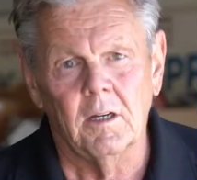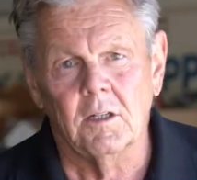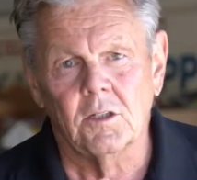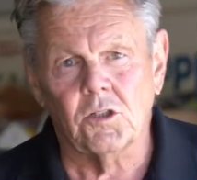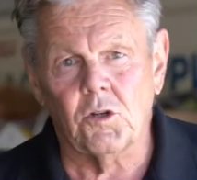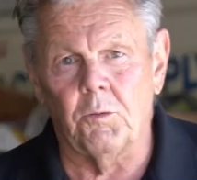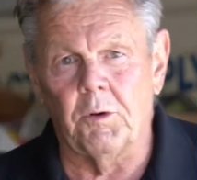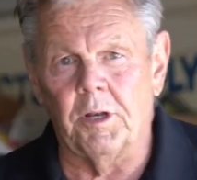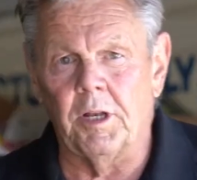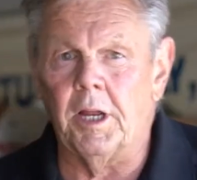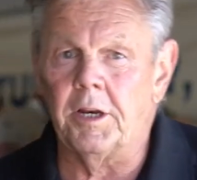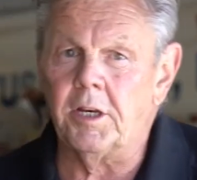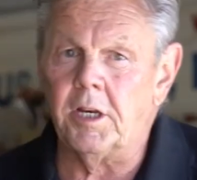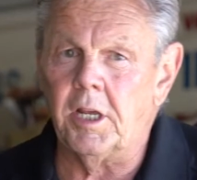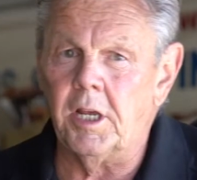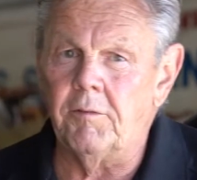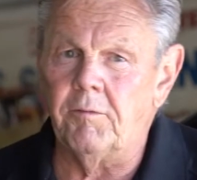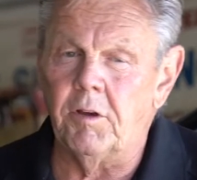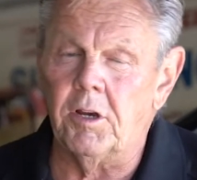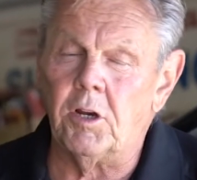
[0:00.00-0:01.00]
So we'd like to
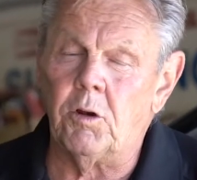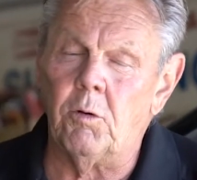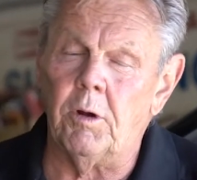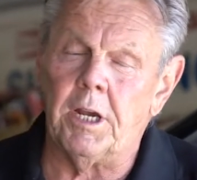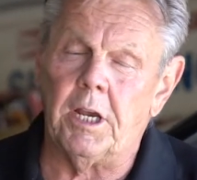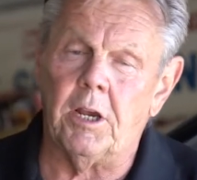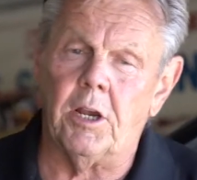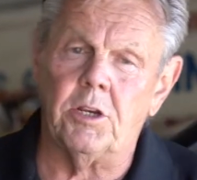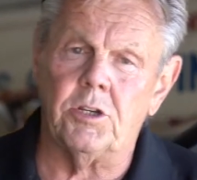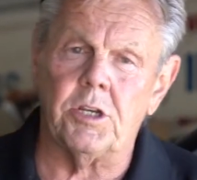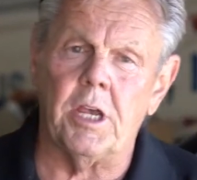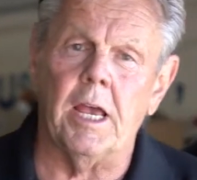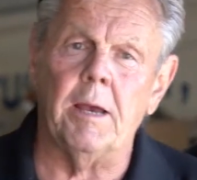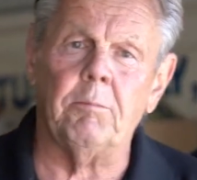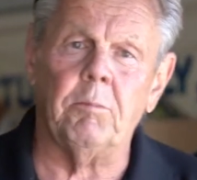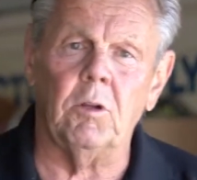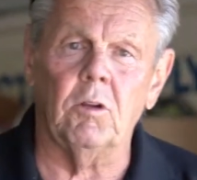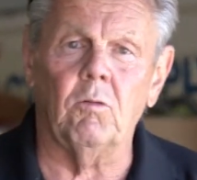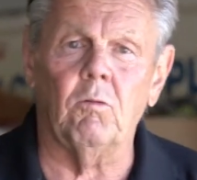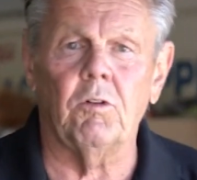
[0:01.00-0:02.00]
give you a quick
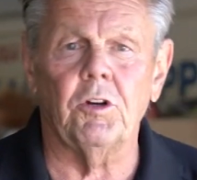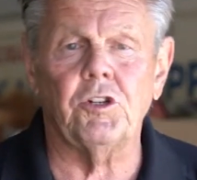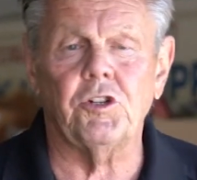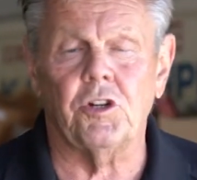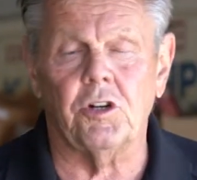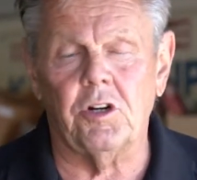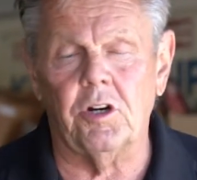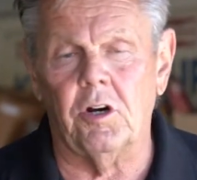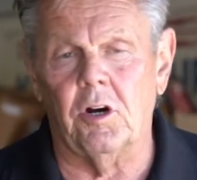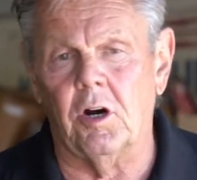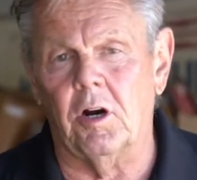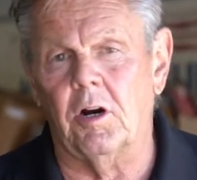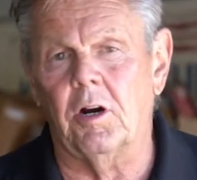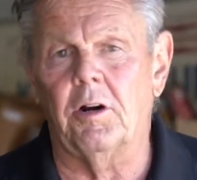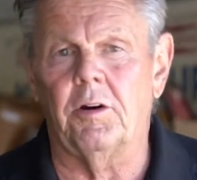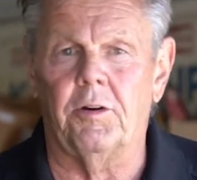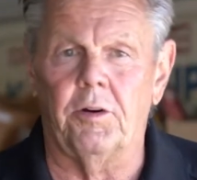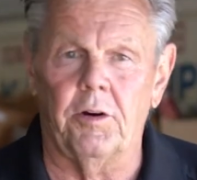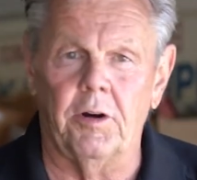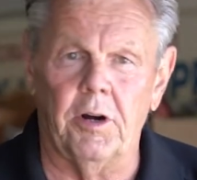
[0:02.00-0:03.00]
example of what your
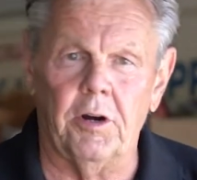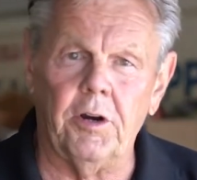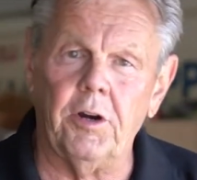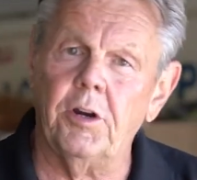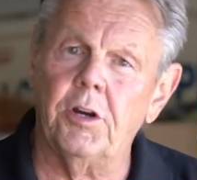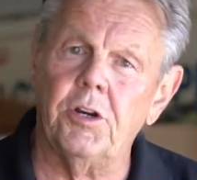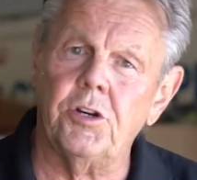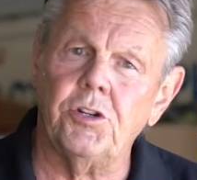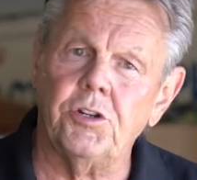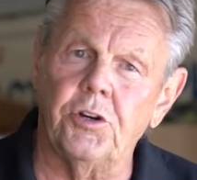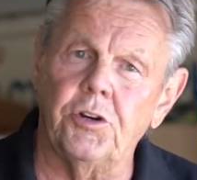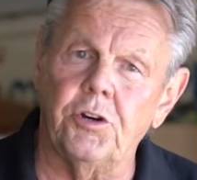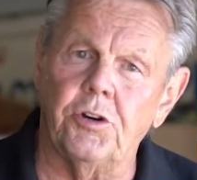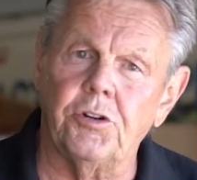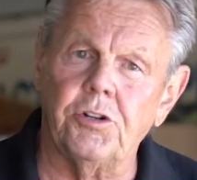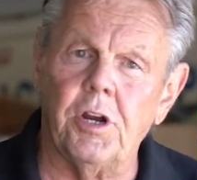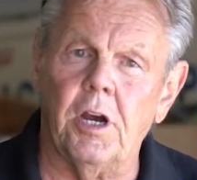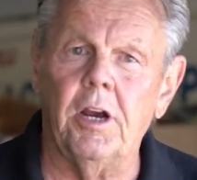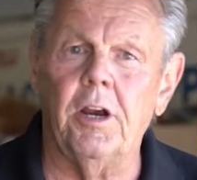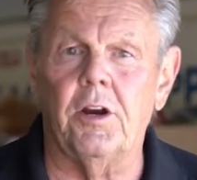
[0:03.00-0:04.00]
car, your air conditioning, your
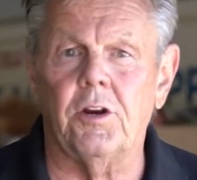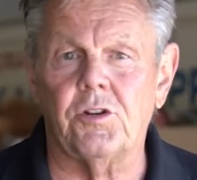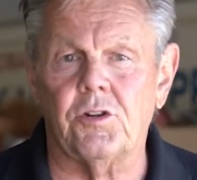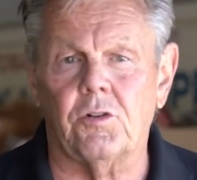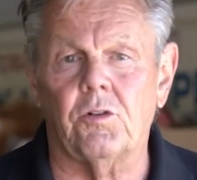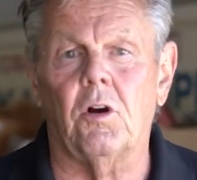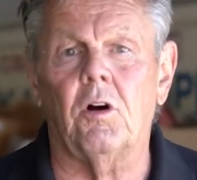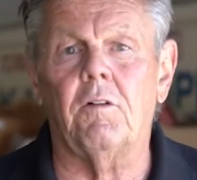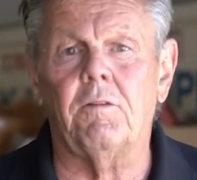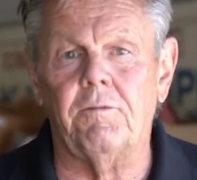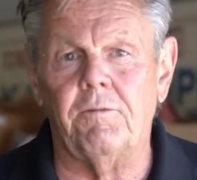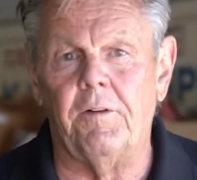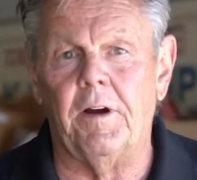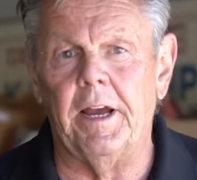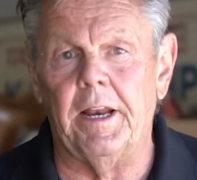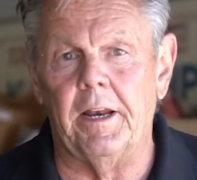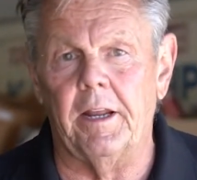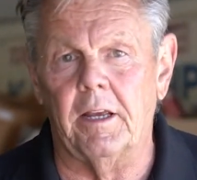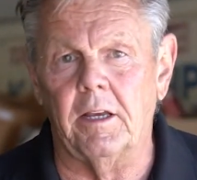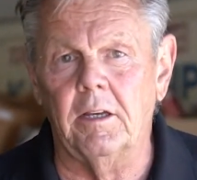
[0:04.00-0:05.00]
tires are all
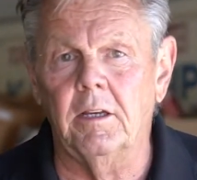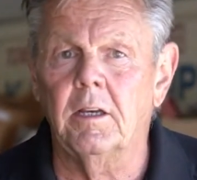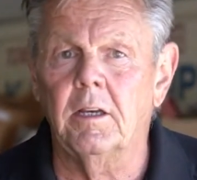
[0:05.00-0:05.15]
fighting,